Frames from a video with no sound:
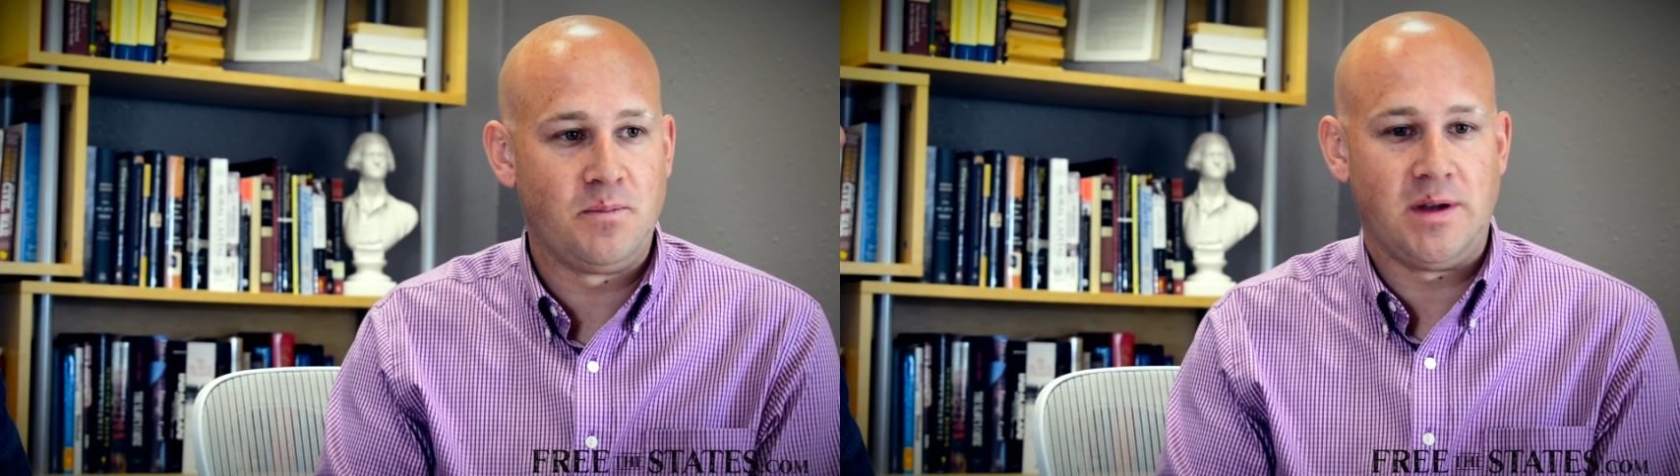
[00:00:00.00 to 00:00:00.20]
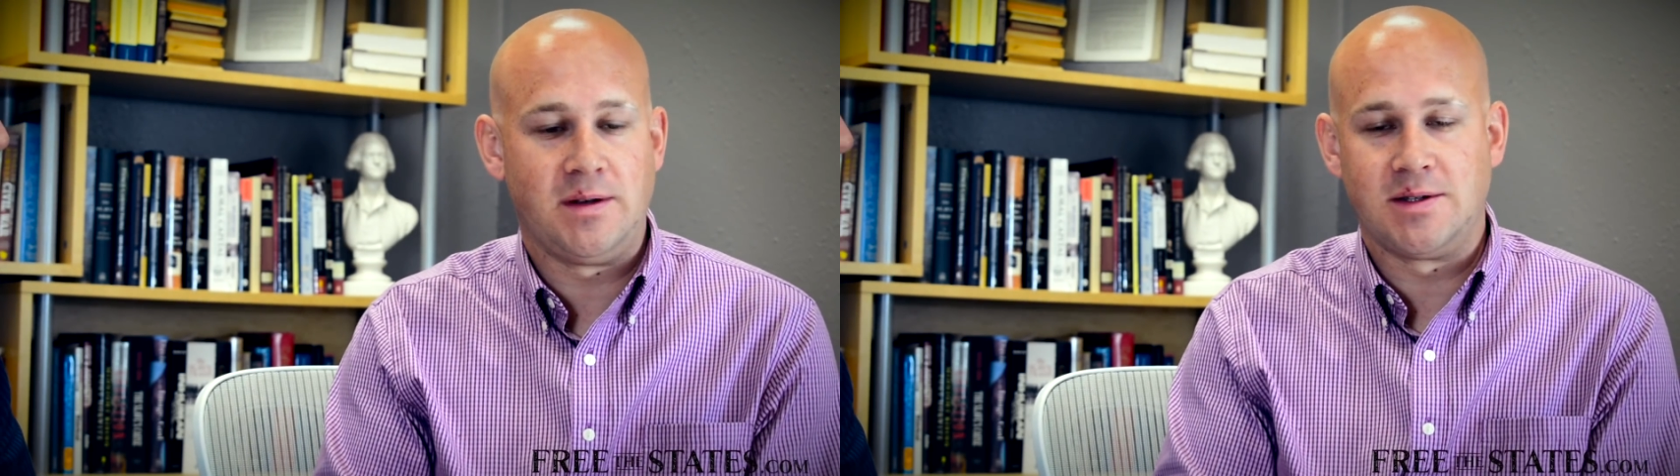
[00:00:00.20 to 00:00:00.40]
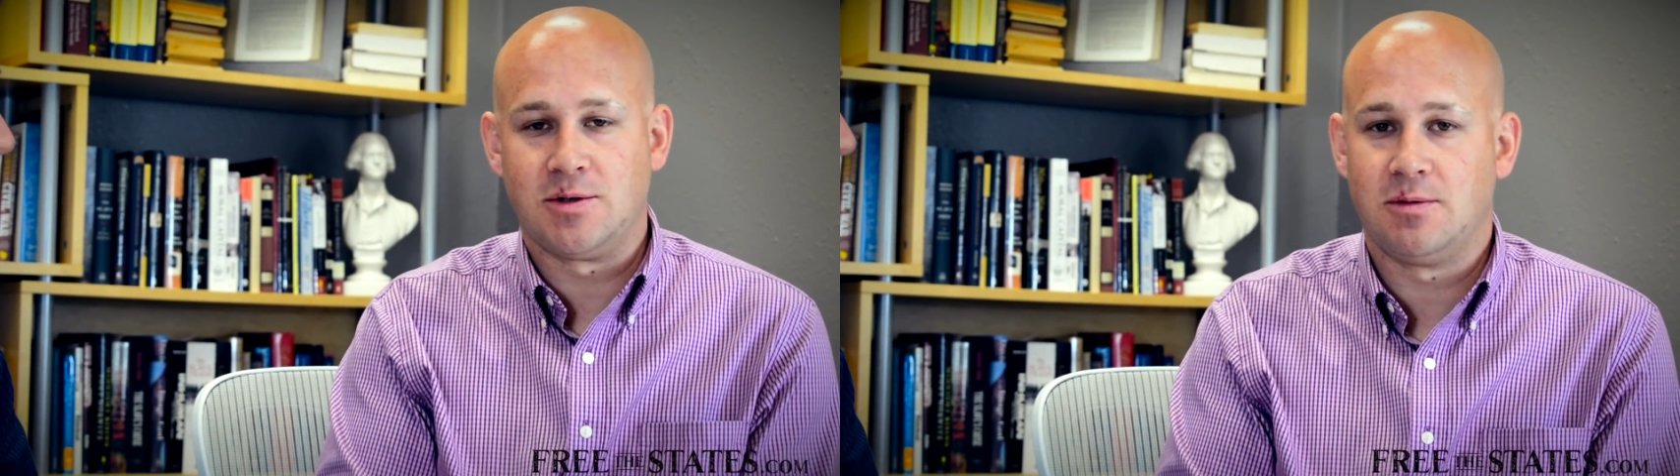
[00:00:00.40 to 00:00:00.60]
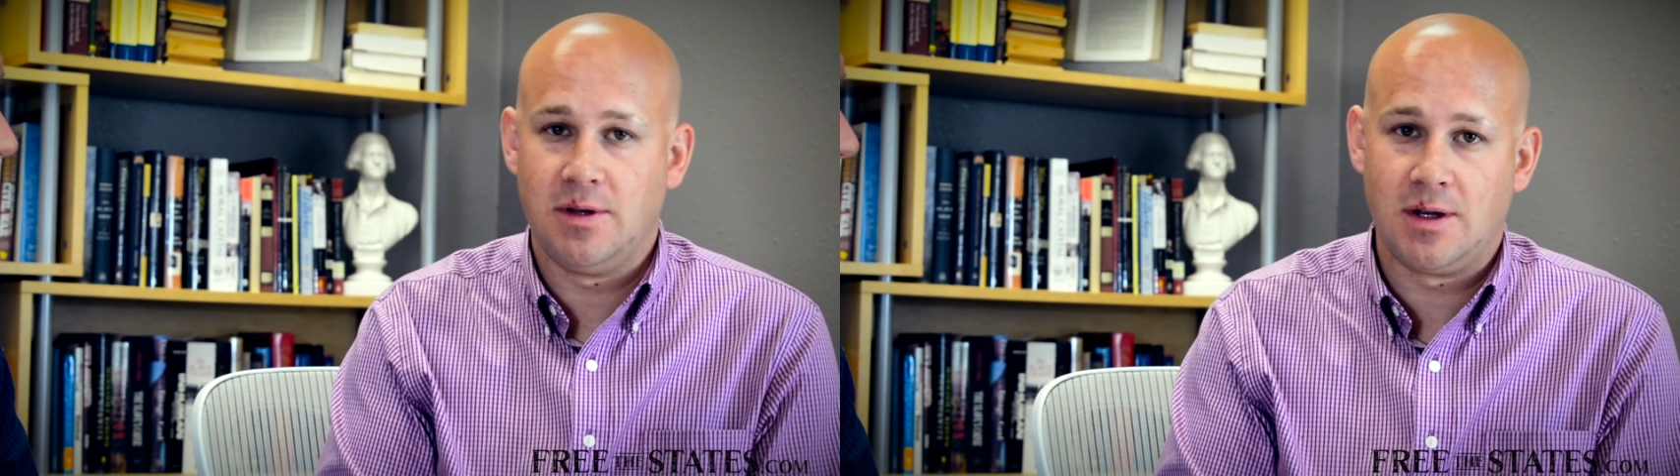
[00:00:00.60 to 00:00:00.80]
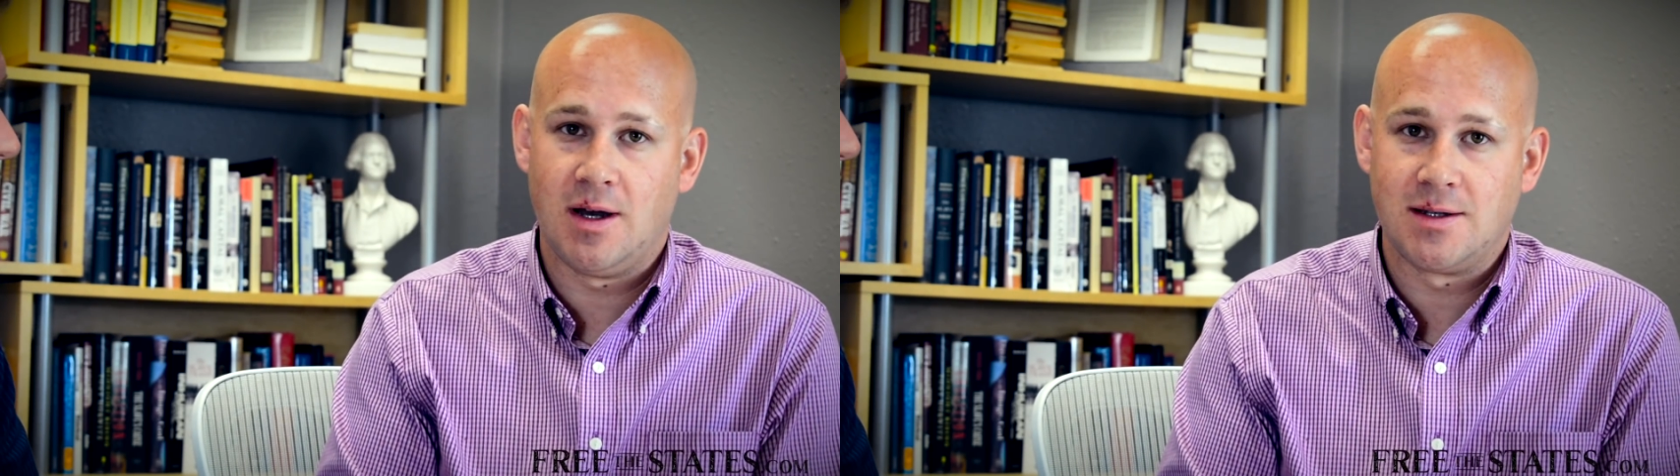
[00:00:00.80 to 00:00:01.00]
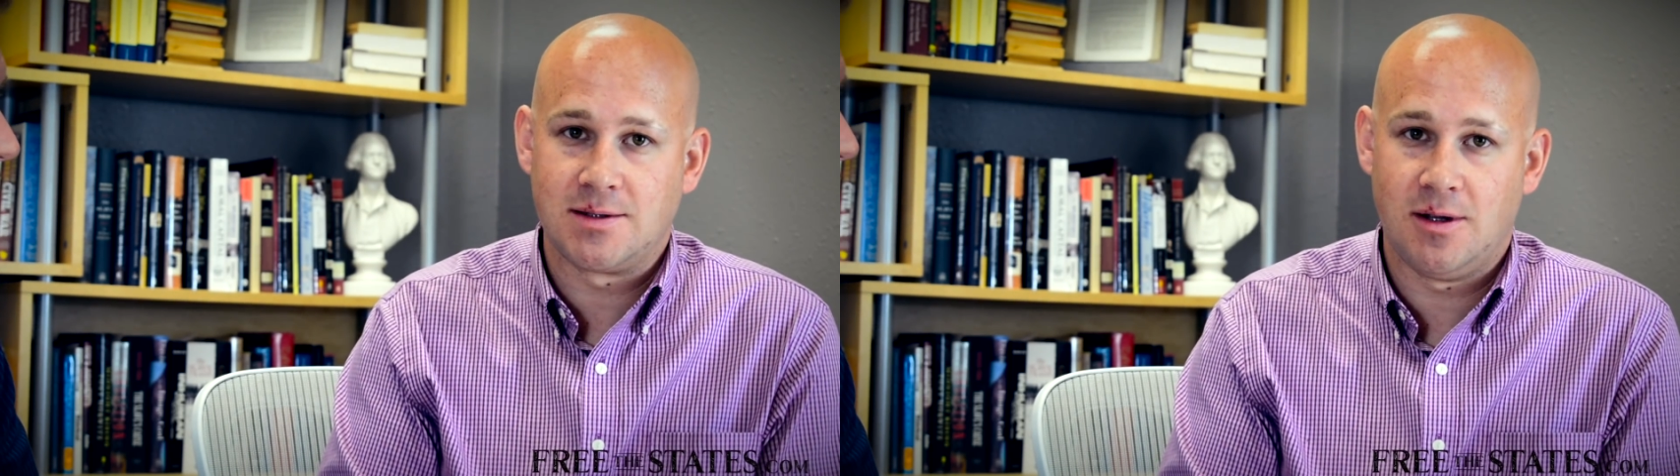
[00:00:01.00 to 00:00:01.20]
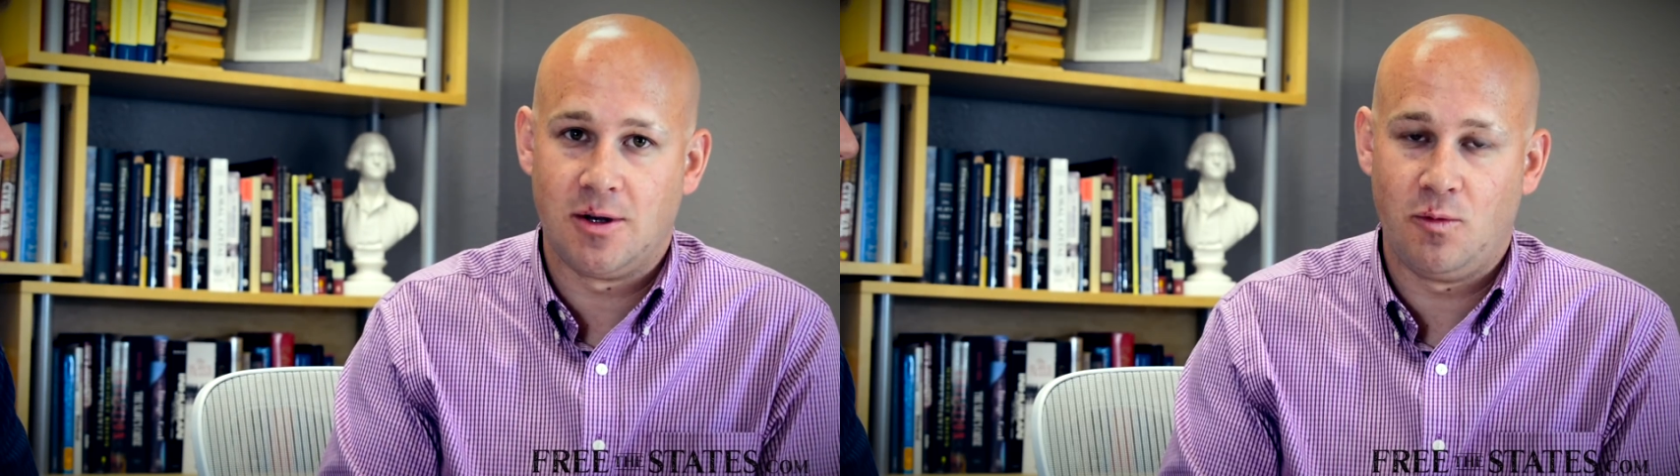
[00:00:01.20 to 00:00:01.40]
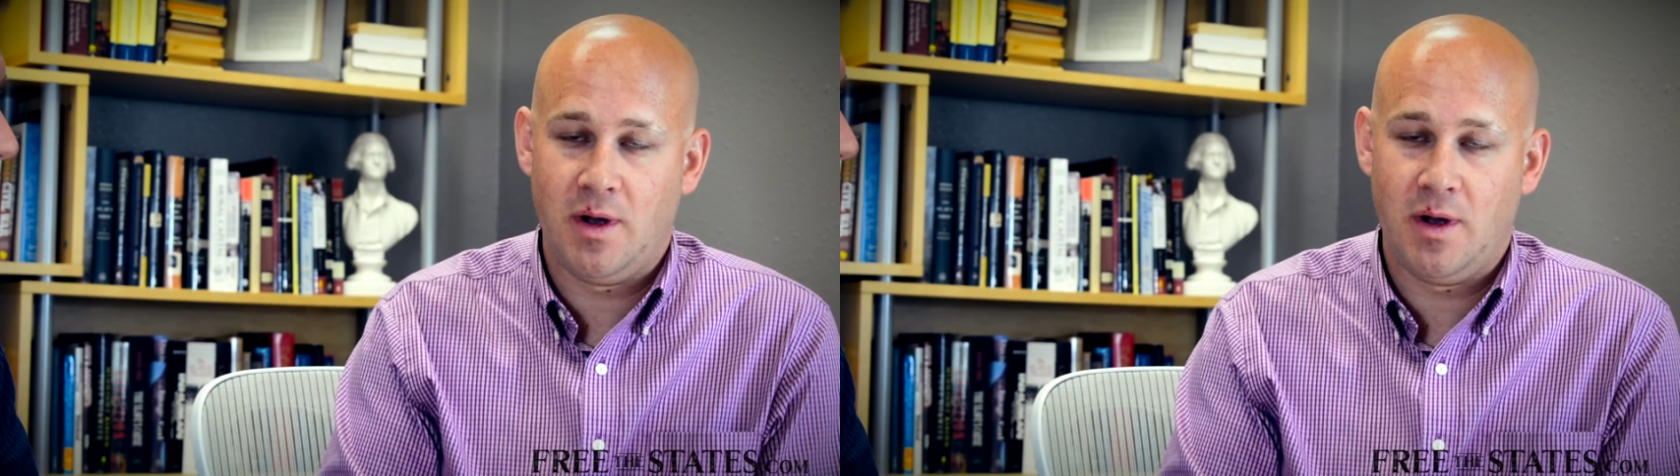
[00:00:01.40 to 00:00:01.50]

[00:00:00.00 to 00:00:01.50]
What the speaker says: that doesn't really cause a lot of